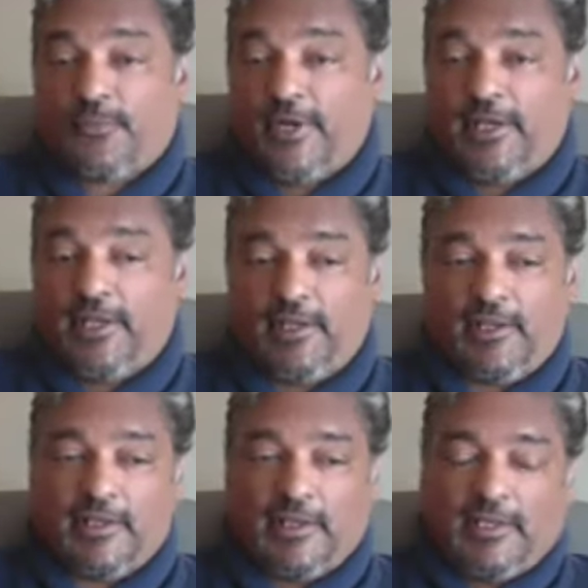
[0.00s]

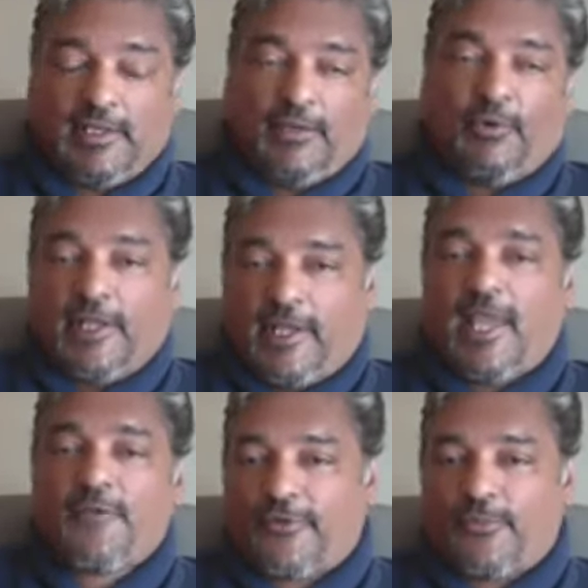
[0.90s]
it
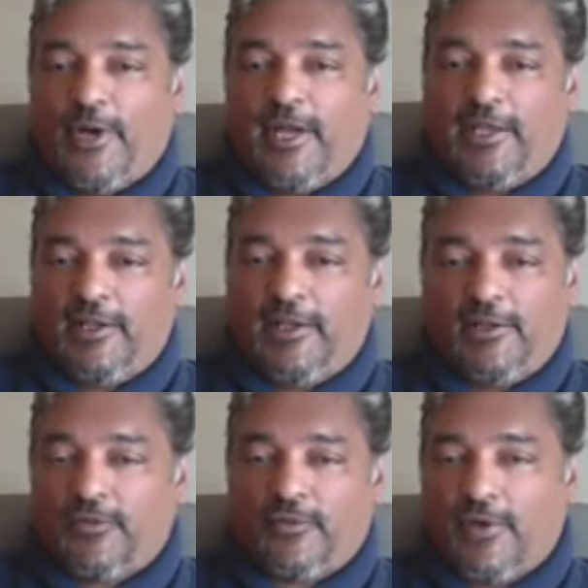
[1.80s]
came from my
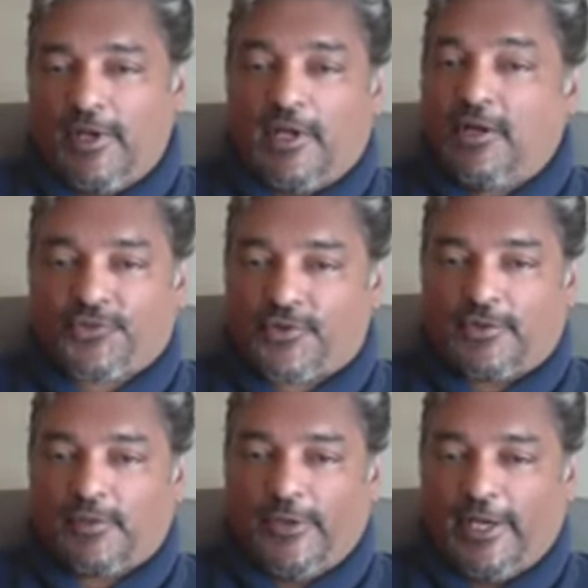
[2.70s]

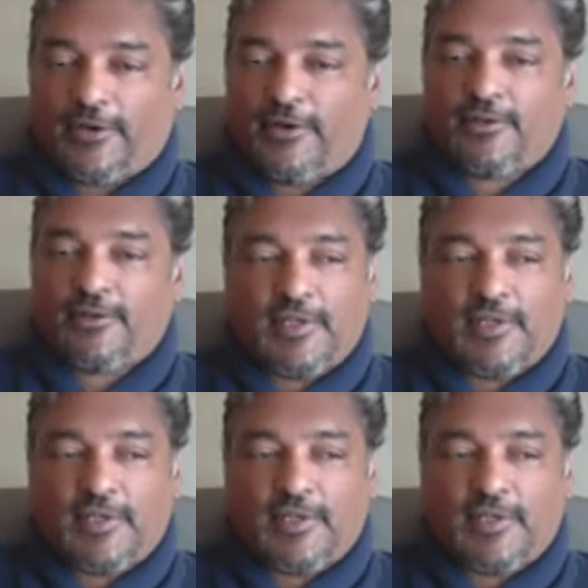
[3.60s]
cultural background.